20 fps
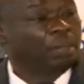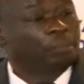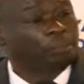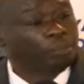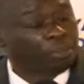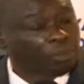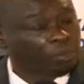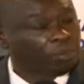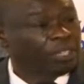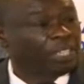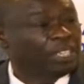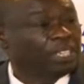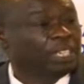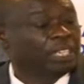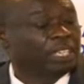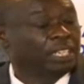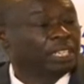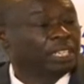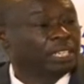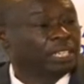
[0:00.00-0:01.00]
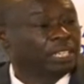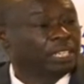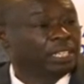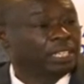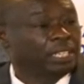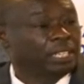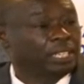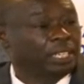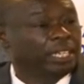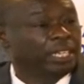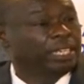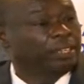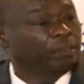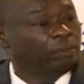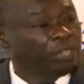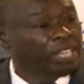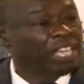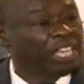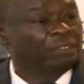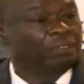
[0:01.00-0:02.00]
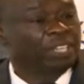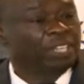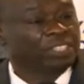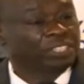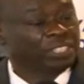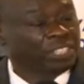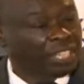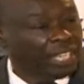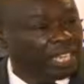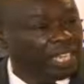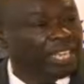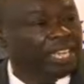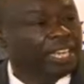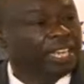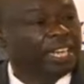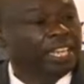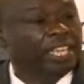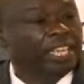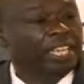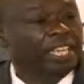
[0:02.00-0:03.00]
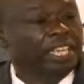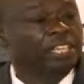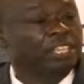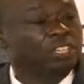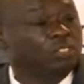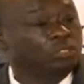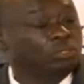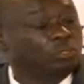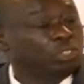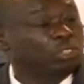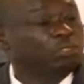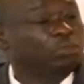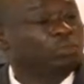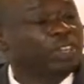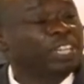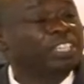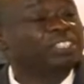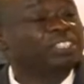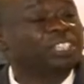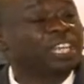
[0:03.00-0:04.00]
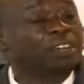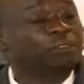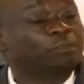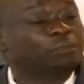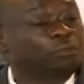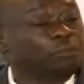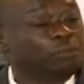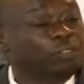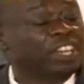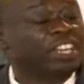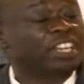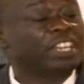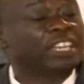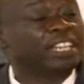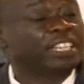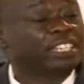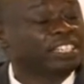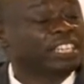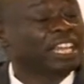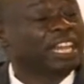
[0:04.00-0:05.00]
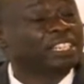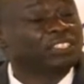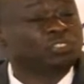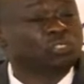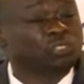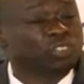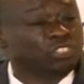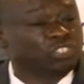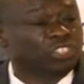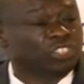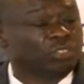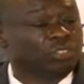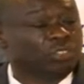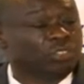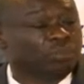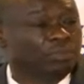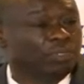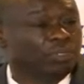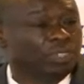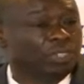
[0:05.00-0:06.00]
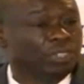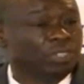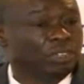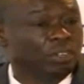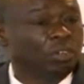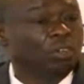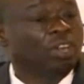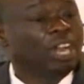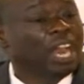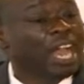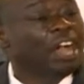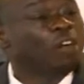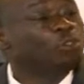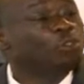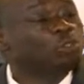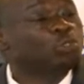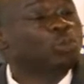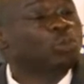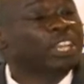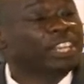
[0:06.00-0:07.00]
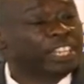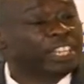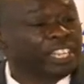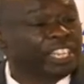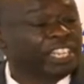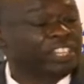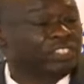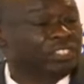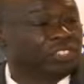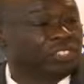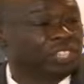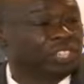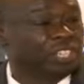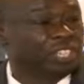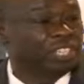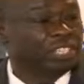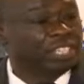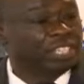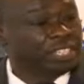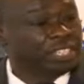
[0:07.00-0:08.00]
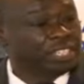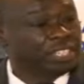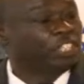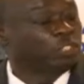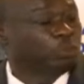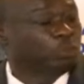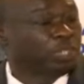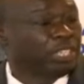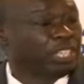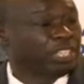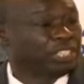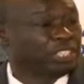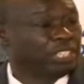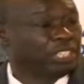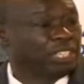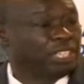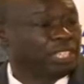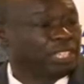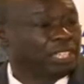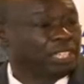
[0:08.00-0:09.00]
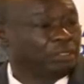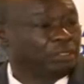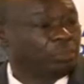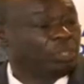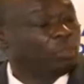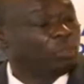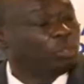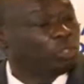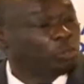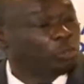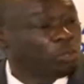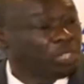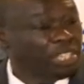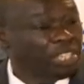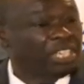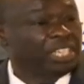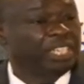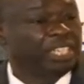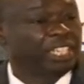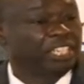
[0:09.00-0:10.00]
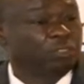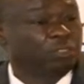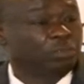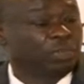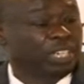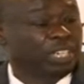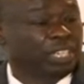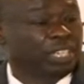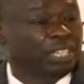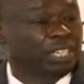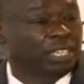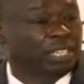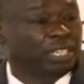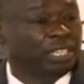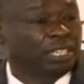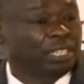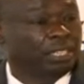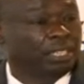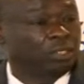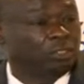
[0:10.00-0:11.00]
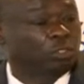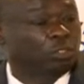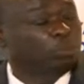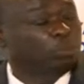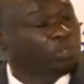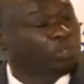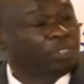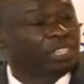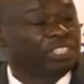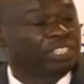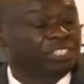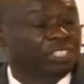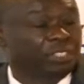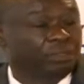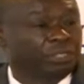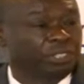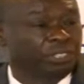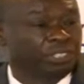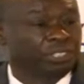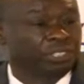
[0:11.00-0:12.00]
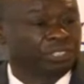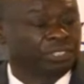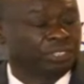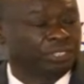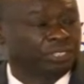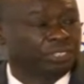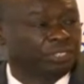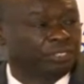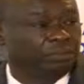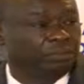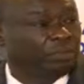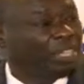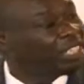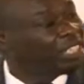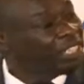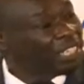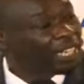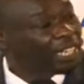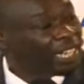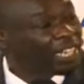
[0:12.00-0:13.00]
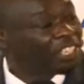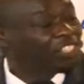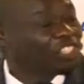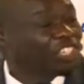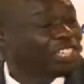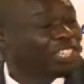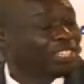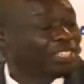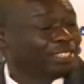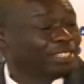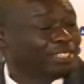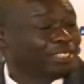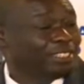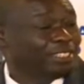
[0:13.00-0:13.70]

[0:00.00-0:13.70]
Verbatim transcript: appropriately, and we have asked KRA to devise a friendly tax regime on how to engage the taxpayers because we need that money to provide services. But in a nutshell,